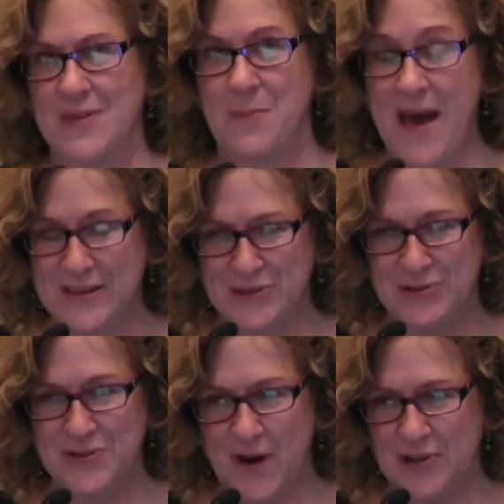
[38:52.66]
the
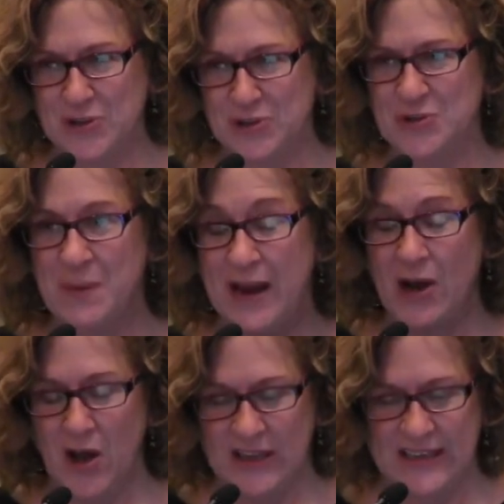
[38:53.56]
pastors of our church, my
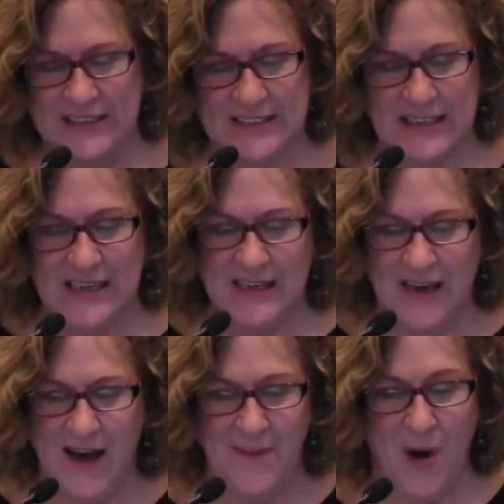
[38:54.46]
colleagues,
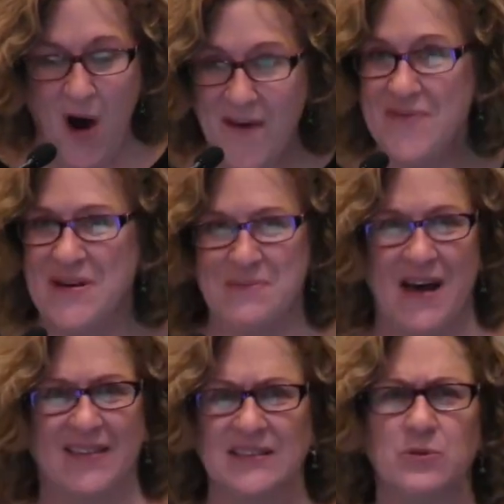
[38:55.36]
often
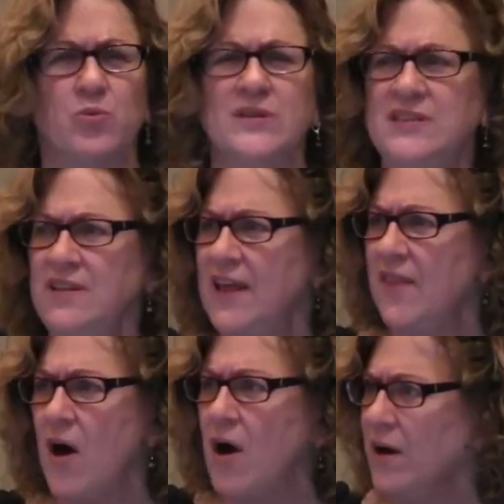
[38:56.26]
about this. What's in
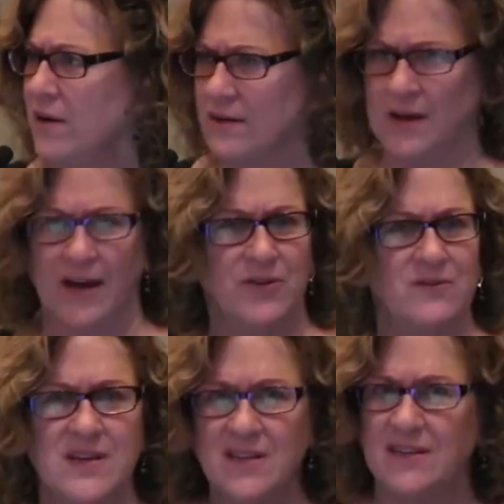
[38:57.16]
the heart
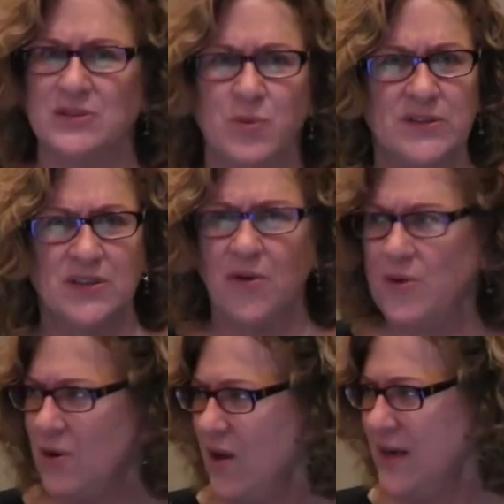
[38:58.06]
underneath this? What's
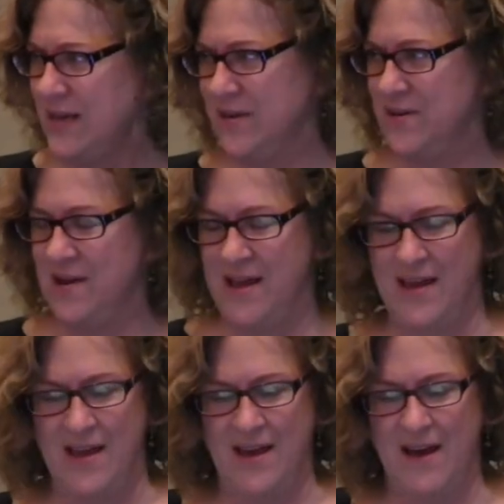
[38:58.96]
going on here?
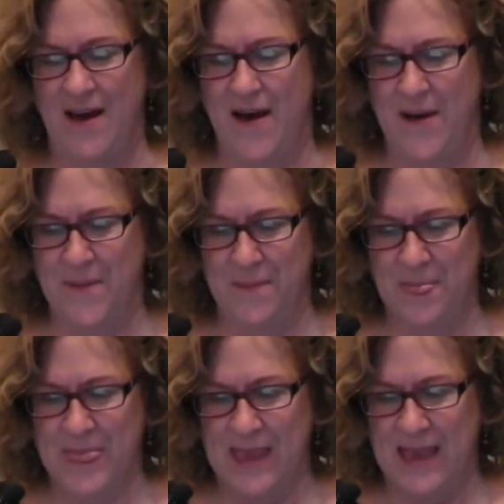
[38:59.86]

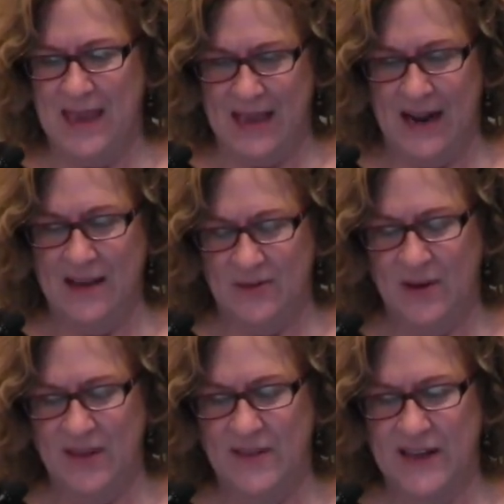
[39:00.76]
So
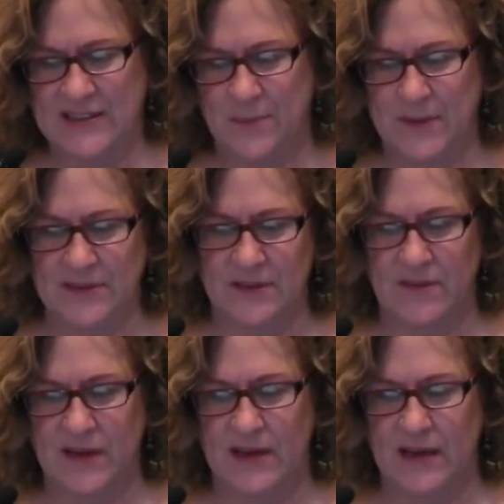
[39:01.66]
I think that's a piece
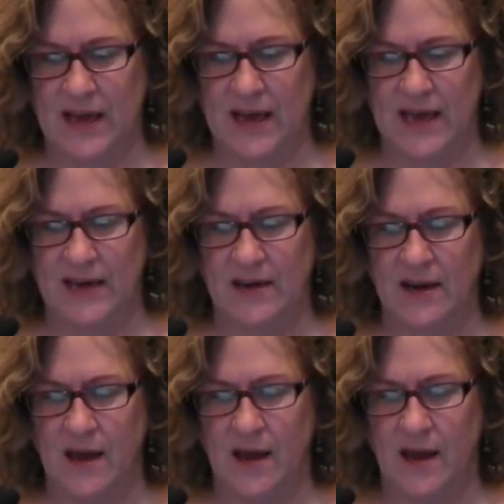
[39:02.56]
of it. And